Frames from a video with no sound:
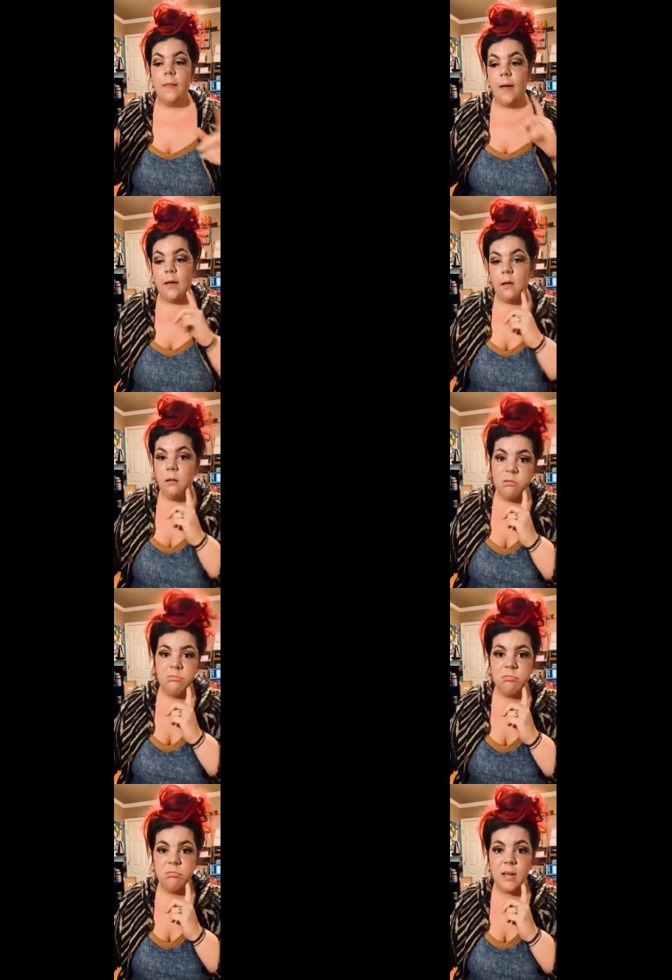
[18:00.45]
like, oh,
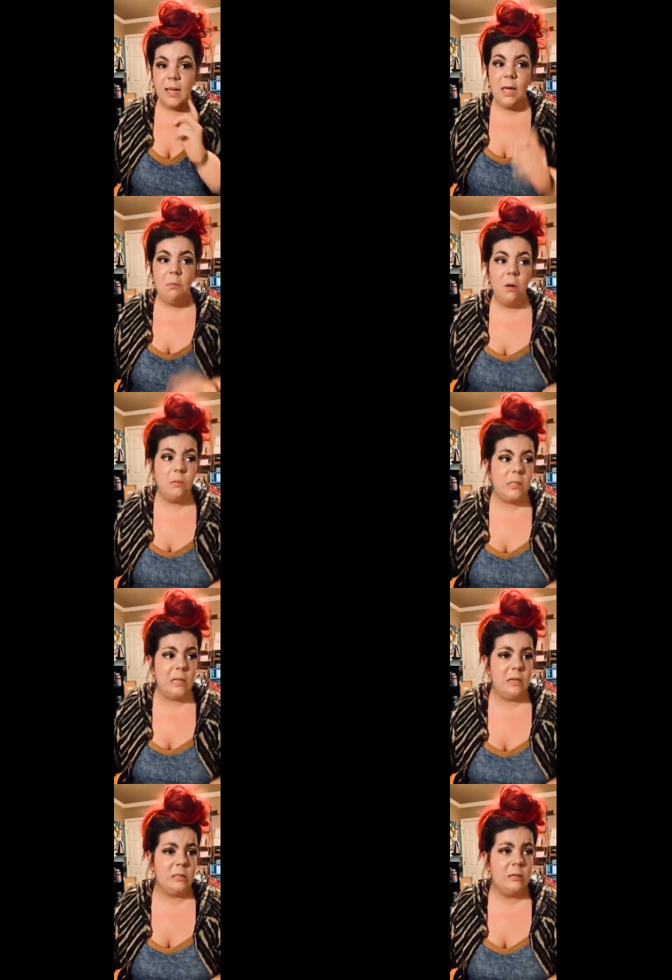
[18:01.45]
I can't post
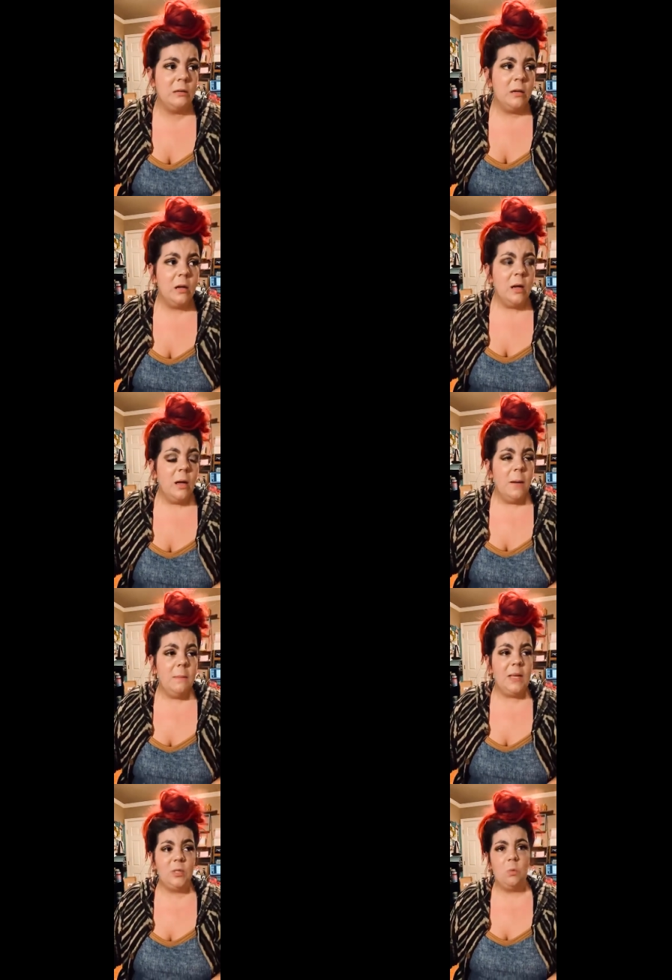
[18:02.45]
this
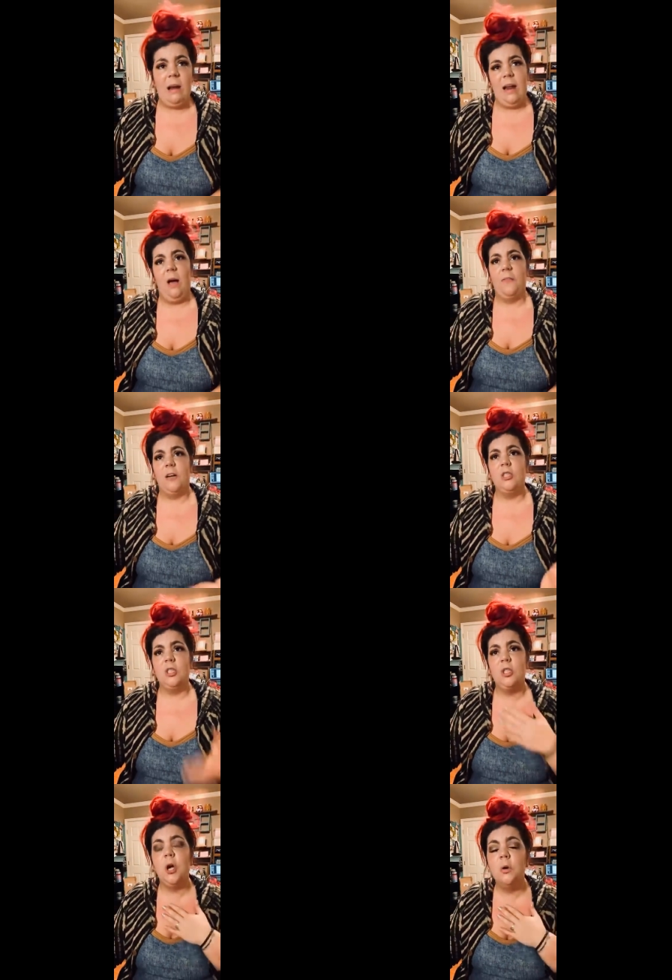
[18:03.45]
because right now
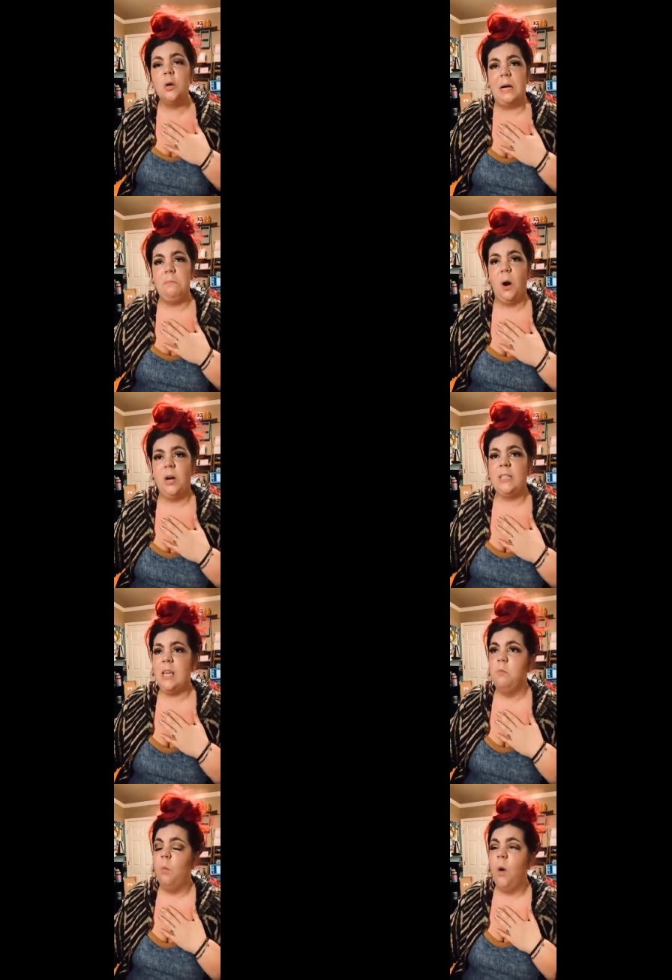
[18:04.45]
there's 2 green bars
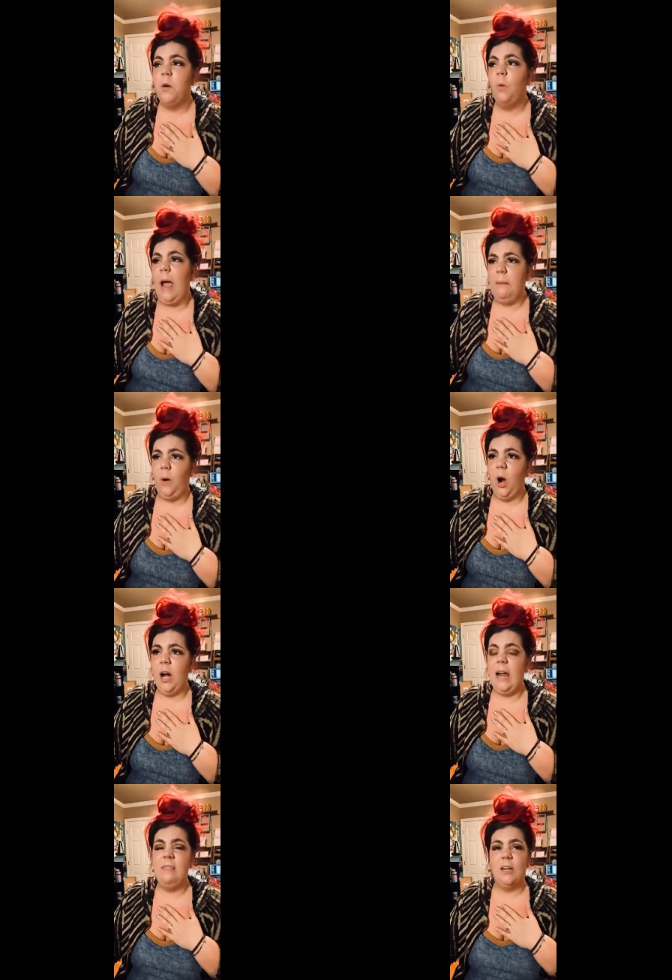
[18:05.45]
and 1 white
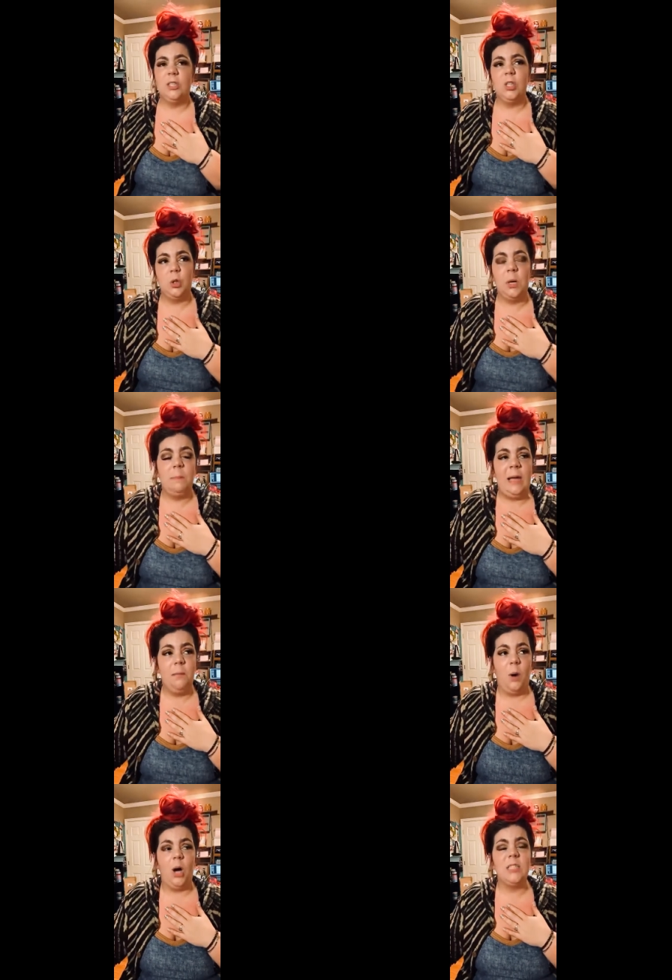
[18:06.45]
bar and there's 3
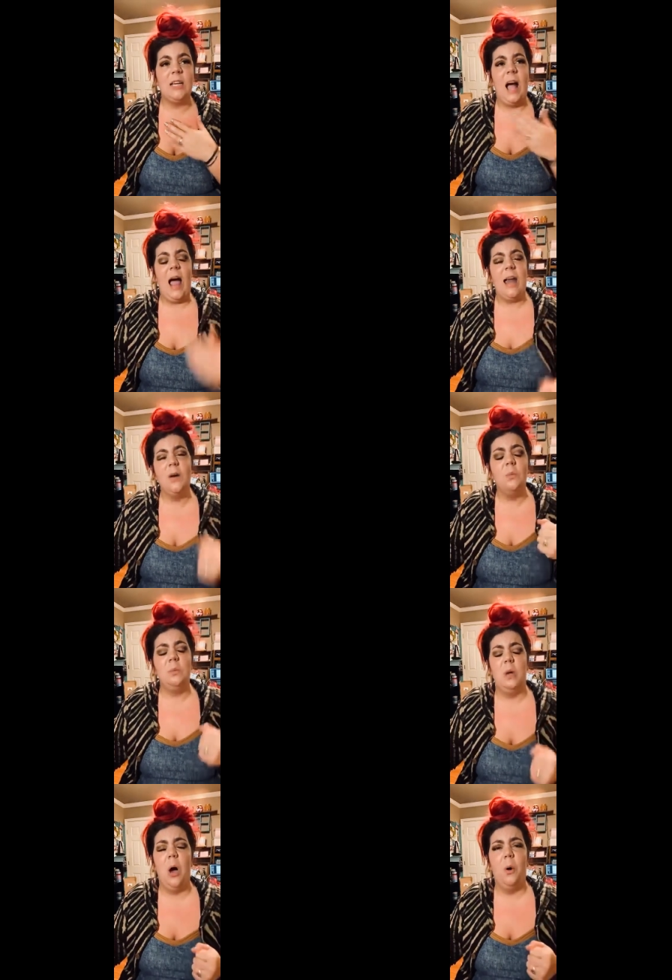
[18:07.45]
pink bars and I don't
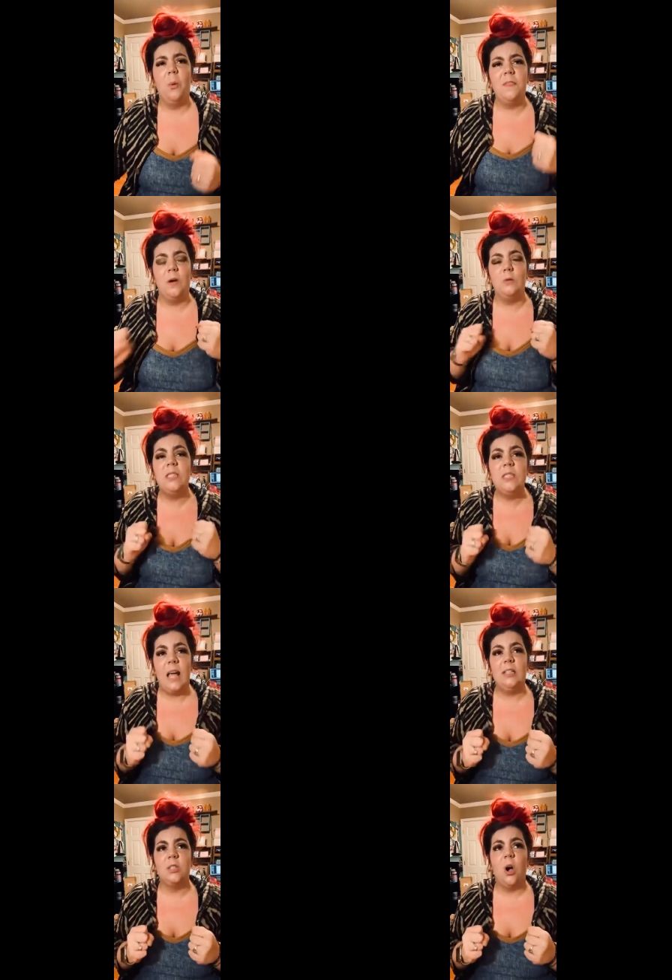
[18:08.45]
know what those
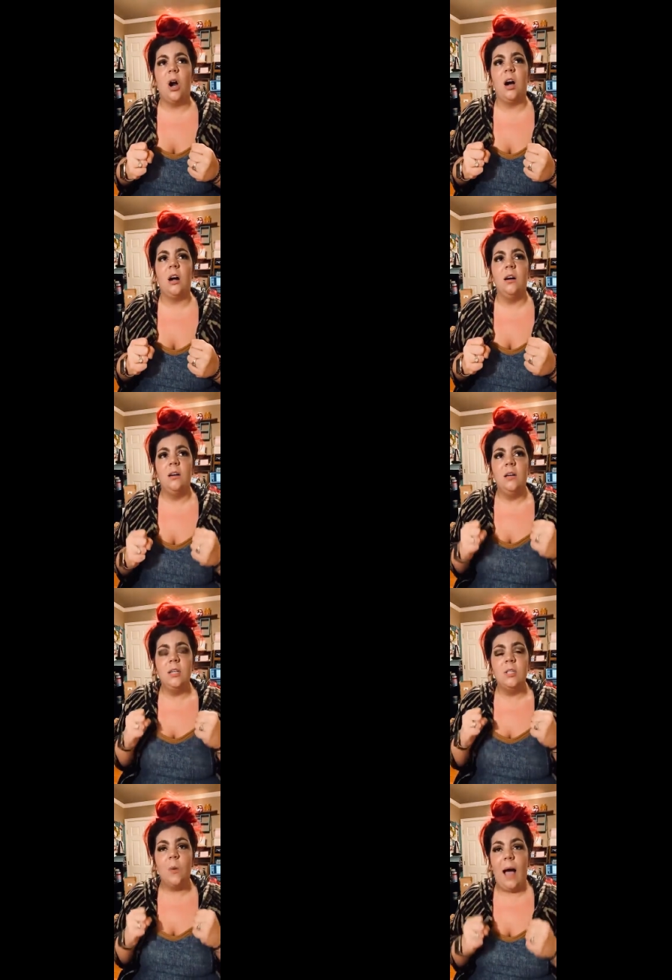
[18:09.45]
scents are,
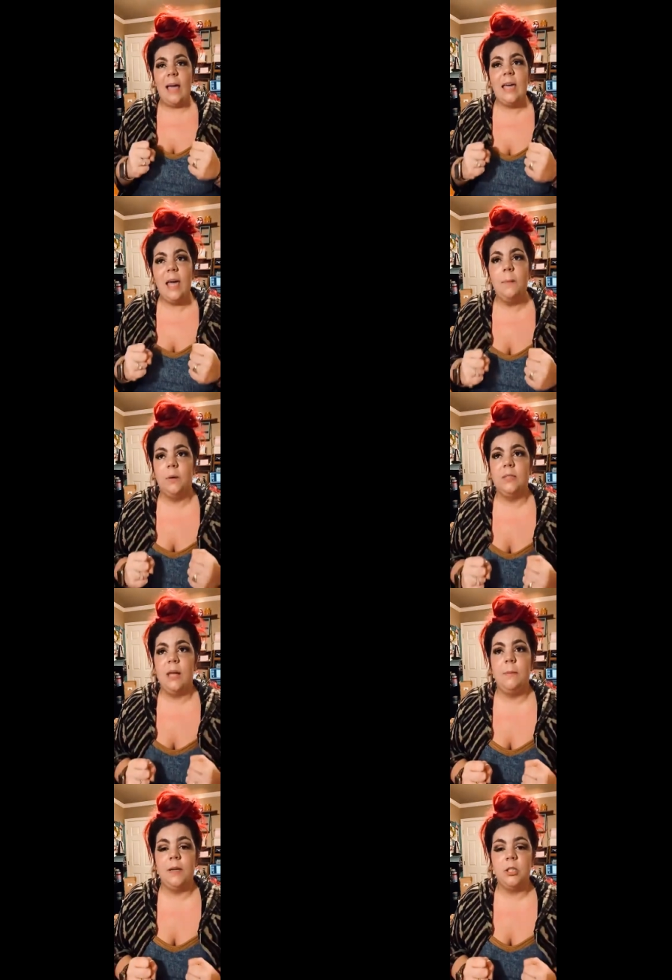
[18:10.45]
so I can't post
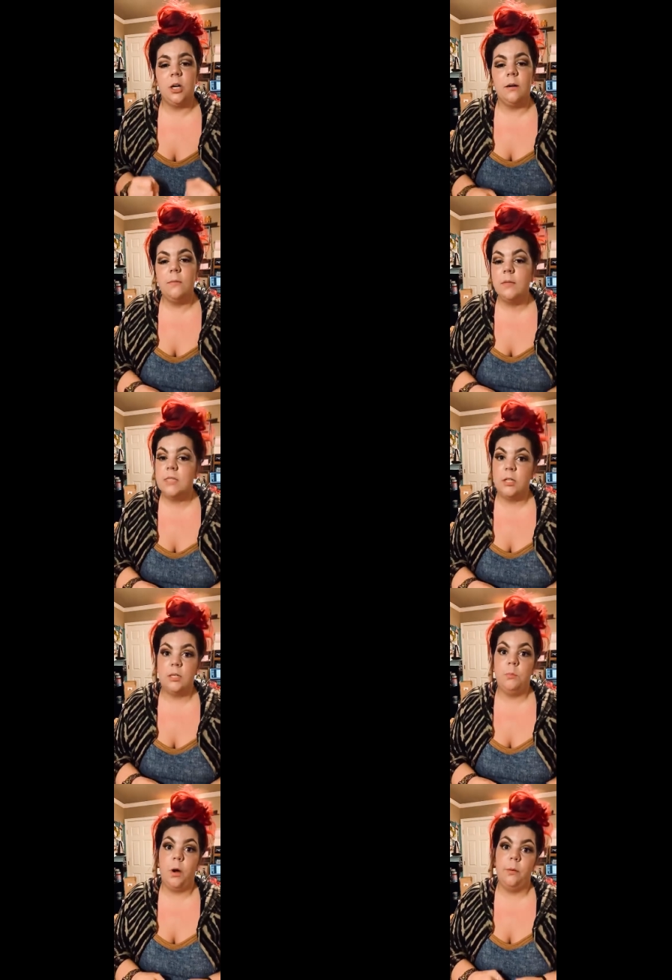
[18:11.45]
that picture.
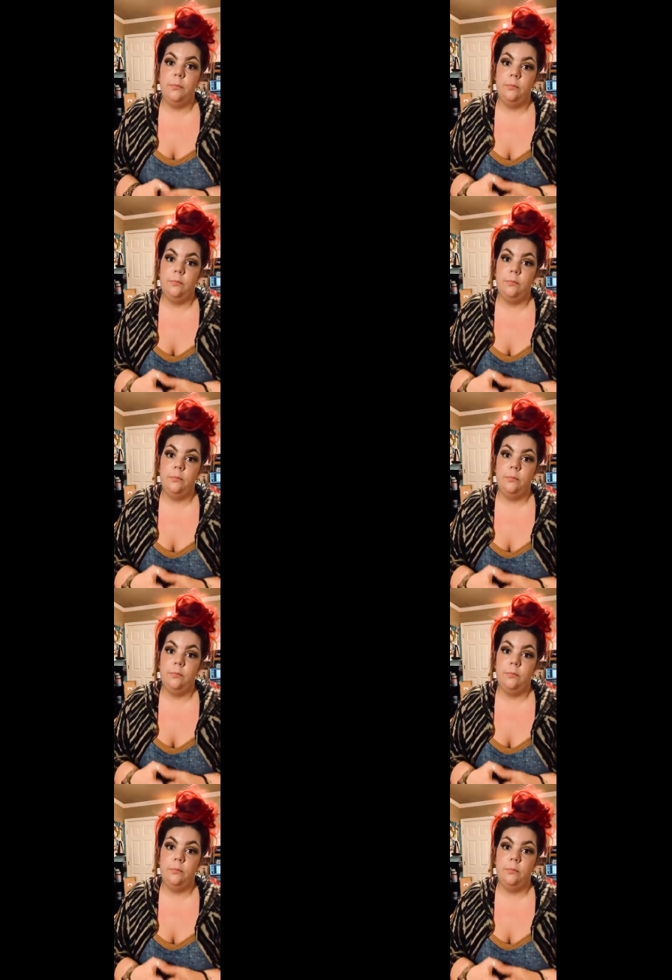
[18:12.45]
Seriously, bro.